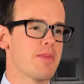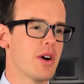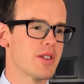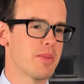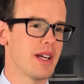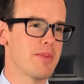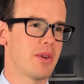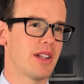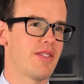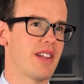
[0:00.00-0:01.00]
For most
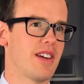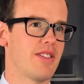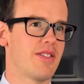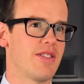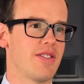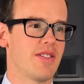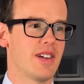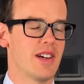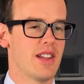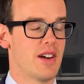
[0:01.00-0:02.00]
people, if they're
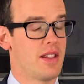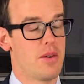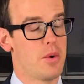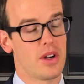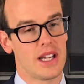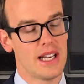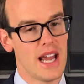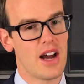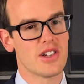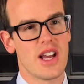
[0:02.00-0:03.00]
working
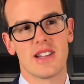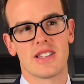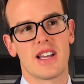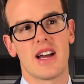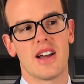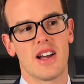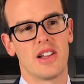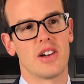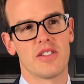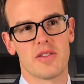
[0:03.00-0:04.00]
now, chances are a
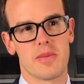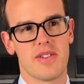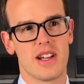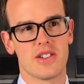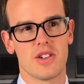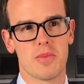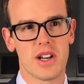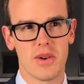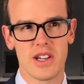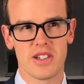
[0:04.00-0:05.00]
lot of them have had
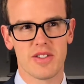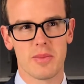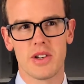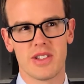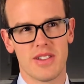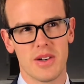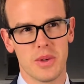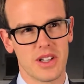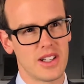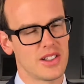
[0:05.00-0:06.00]
superannuation for most of their
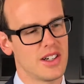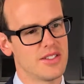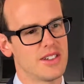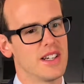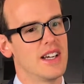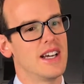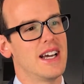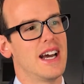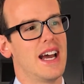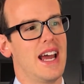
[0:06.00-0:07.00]
working life.
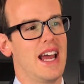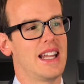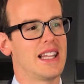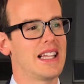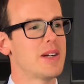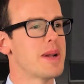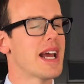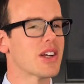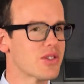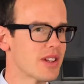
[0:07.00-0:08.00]
And the little bit
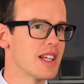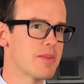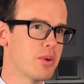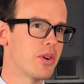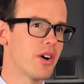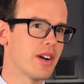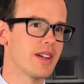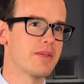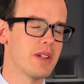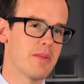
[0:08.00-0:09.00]
extra that you put
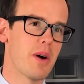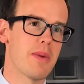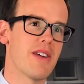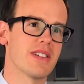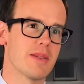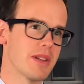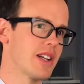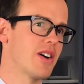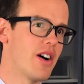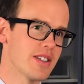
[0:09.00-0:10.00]
on, might pay for some of
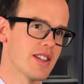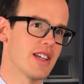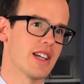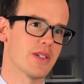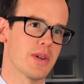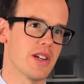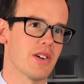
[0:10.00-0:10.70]
the nicer things when